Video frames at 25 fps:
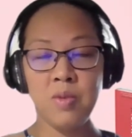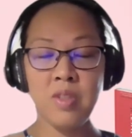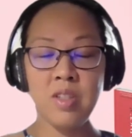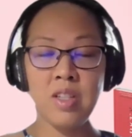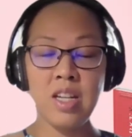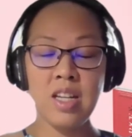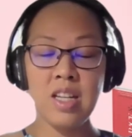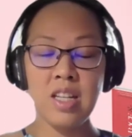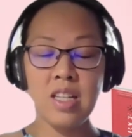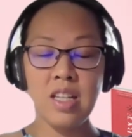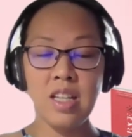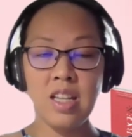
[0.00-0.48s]

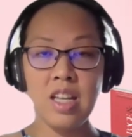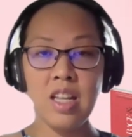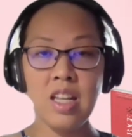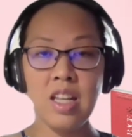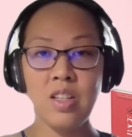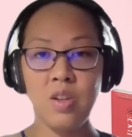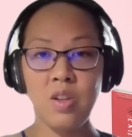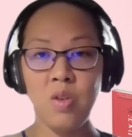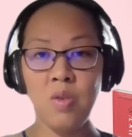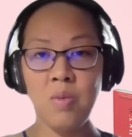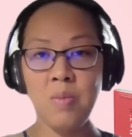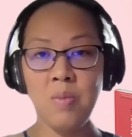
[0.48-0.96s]
training
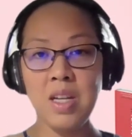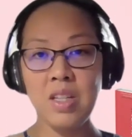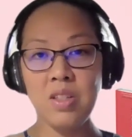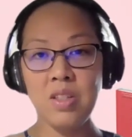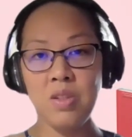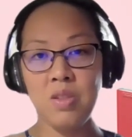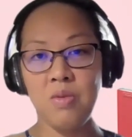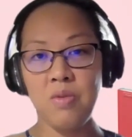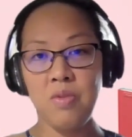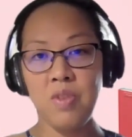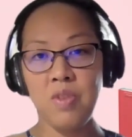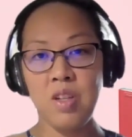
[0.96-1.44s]
and go back
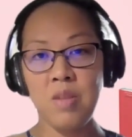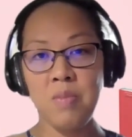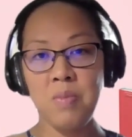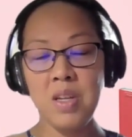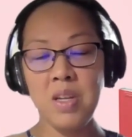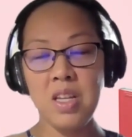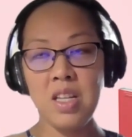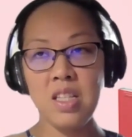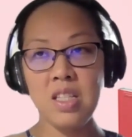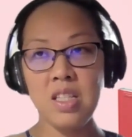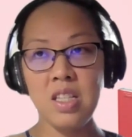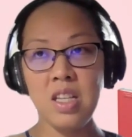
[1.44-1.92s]
to the
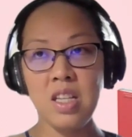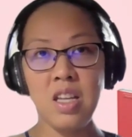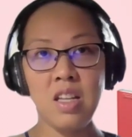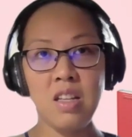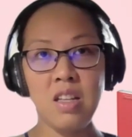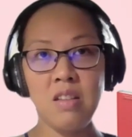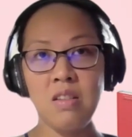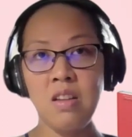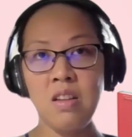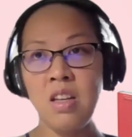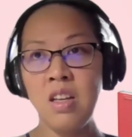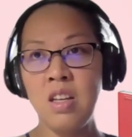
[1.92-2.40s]
Philippines
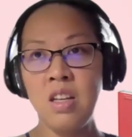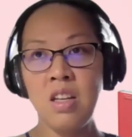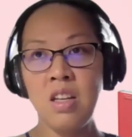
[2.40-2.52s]
and